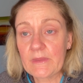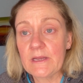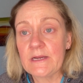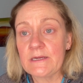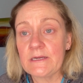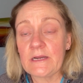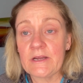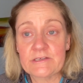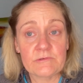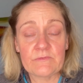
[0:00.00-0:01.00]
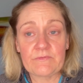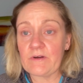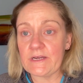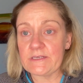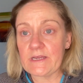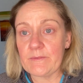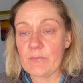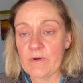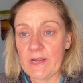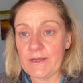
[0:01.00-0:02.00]
I couldn't find a
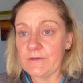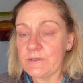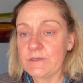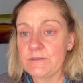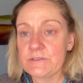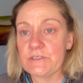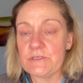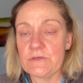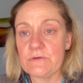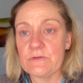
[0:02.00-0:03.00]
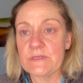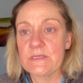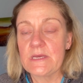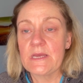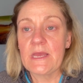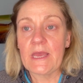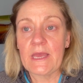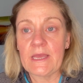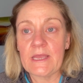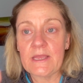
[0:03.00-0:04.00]
brown to use,
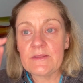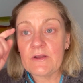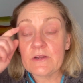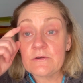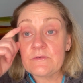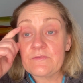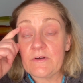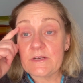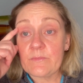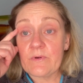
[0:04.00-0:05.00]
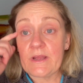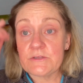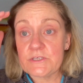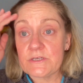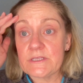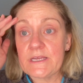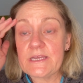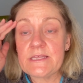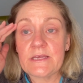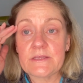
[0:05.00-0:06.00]
and I couldn't find a brow gel
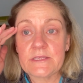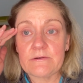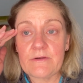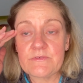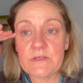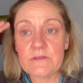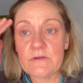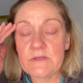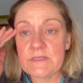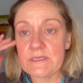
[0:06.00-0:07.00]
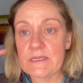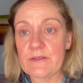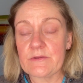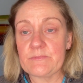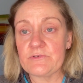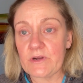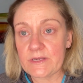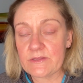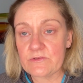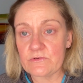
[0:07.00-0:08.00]
either. So I've just used another
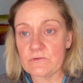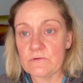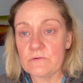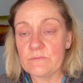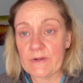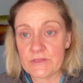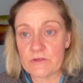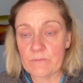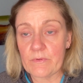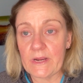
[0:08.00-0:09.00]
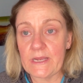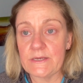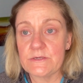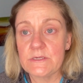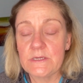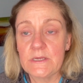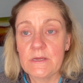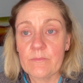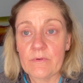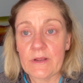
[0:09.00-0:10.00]
drugstore budget brand
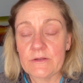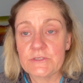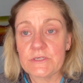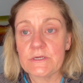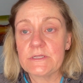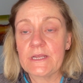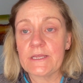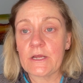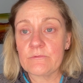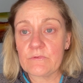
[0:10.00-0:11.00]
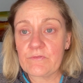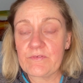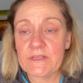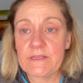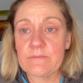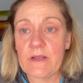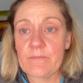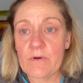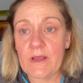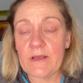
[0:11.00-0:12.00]
brow gel, and I will fill in my
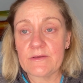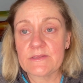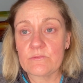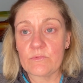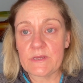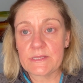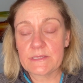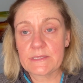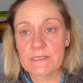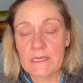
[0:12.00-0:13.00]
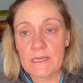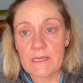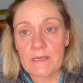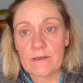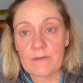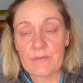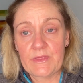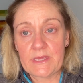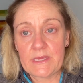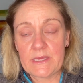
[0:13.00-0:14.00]
brows with
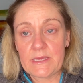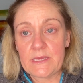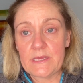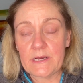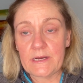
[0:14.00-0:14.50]
the,